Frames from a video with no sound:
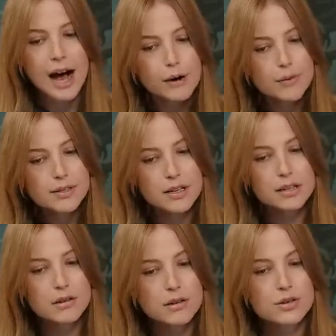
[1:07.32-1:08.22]
I was
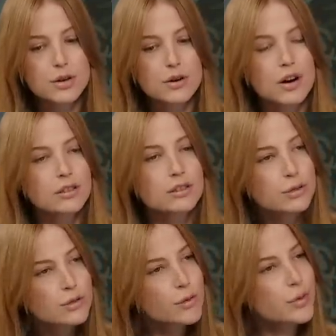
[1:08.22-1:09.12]
on a little show called
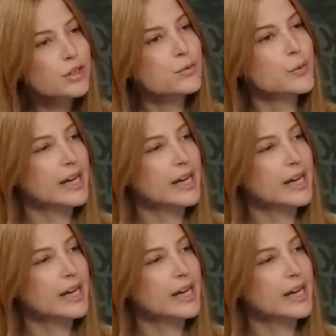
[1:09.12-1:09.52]
YouTubers